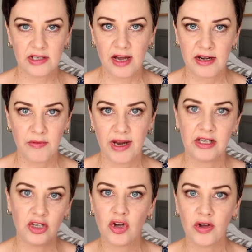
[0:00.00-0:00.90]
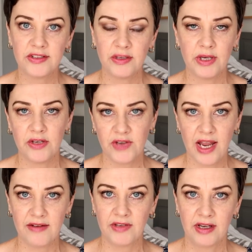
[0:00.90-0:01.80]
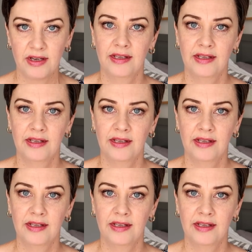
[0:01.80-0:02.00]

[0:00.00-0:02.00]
sliding around and you can't see where you shaved.